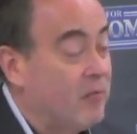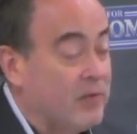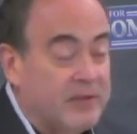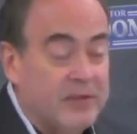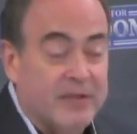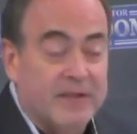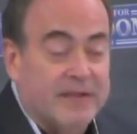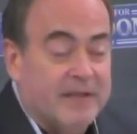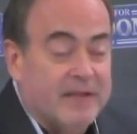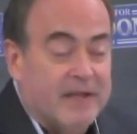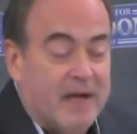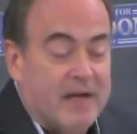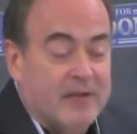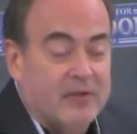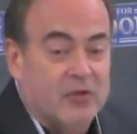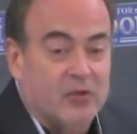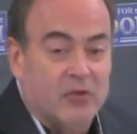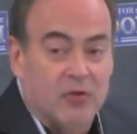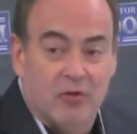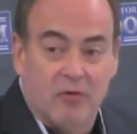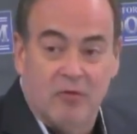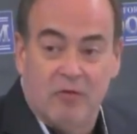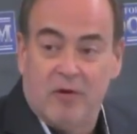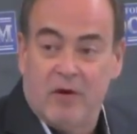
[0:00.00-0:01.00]
which is not
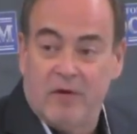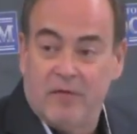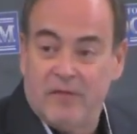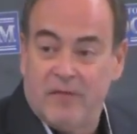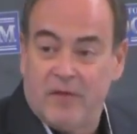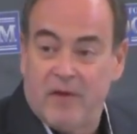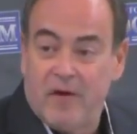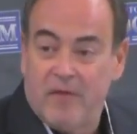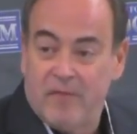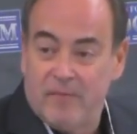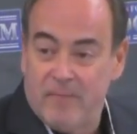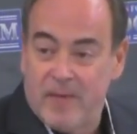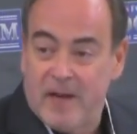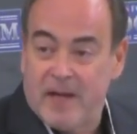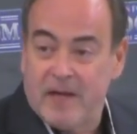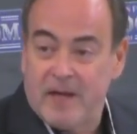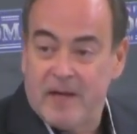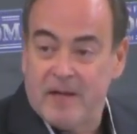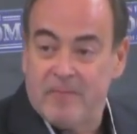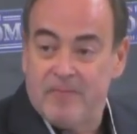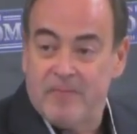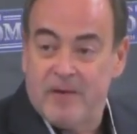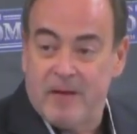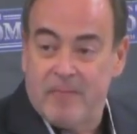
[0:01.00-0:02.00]
true of
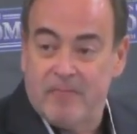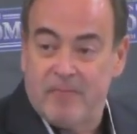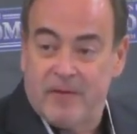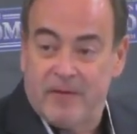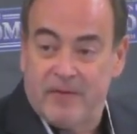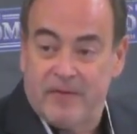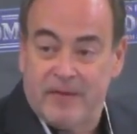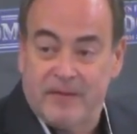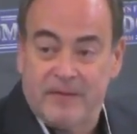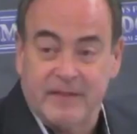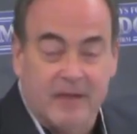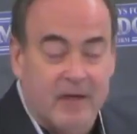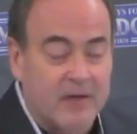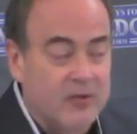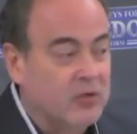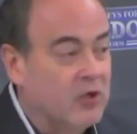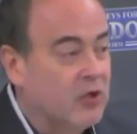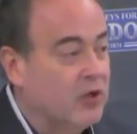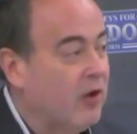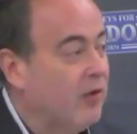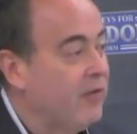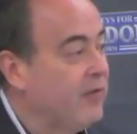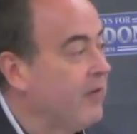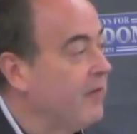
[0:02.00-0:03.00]
many of the people in this
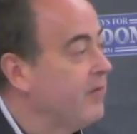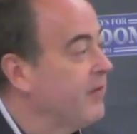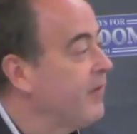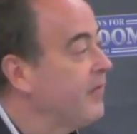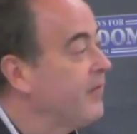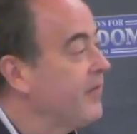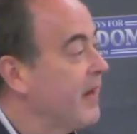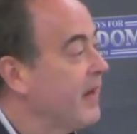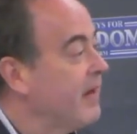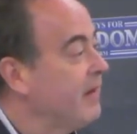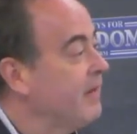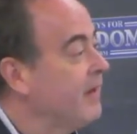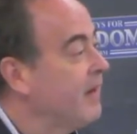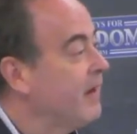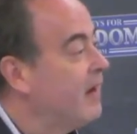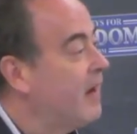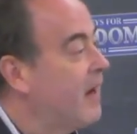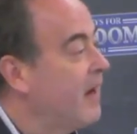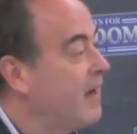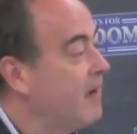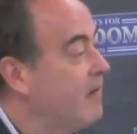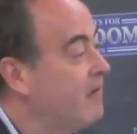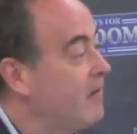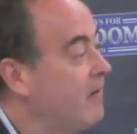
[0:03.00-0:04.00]
country, although the thing that
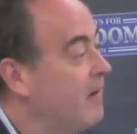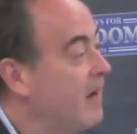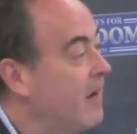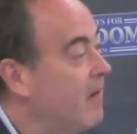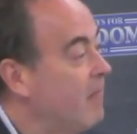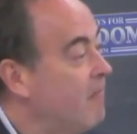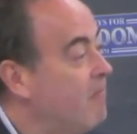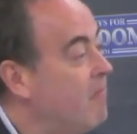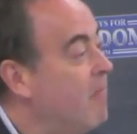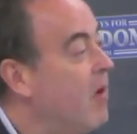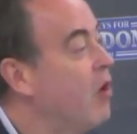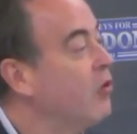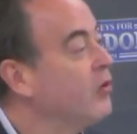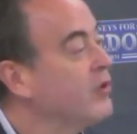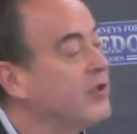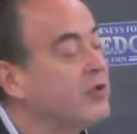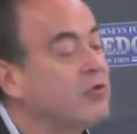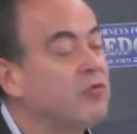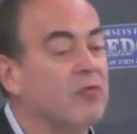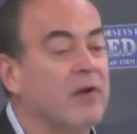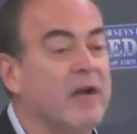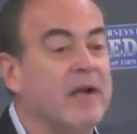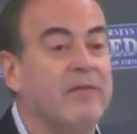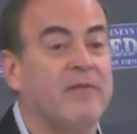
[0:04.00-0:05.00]
I am
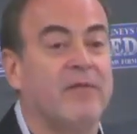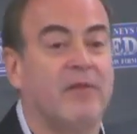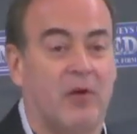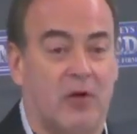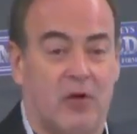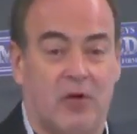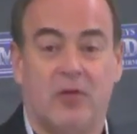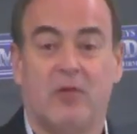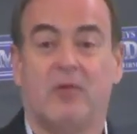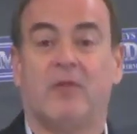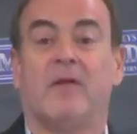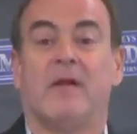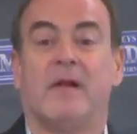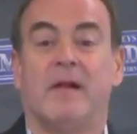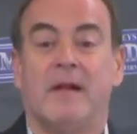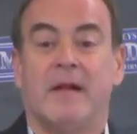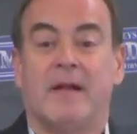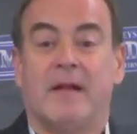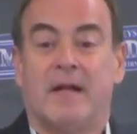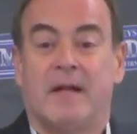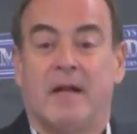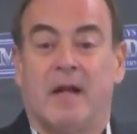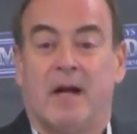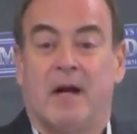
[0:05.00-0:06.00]
most grateful
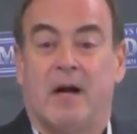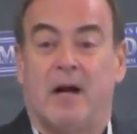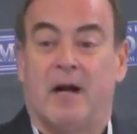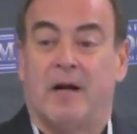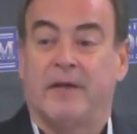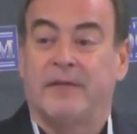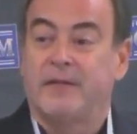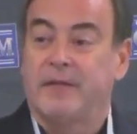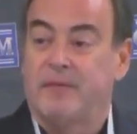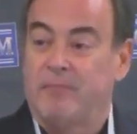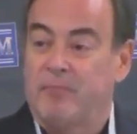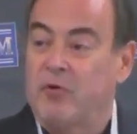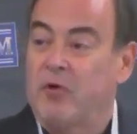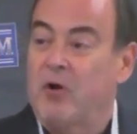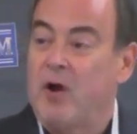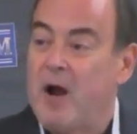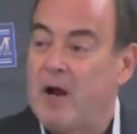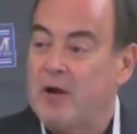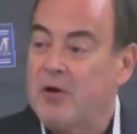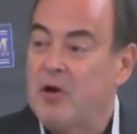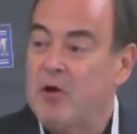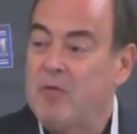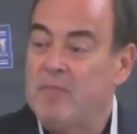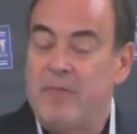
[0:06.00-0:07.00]
to
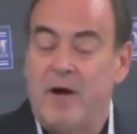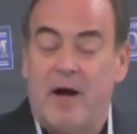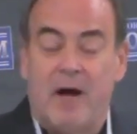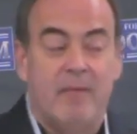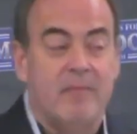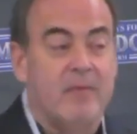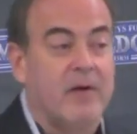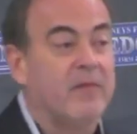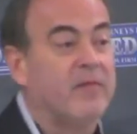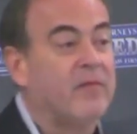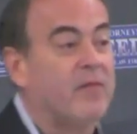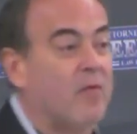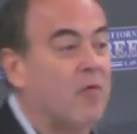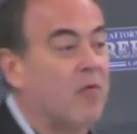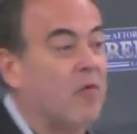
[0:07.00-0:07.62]
Barack Obama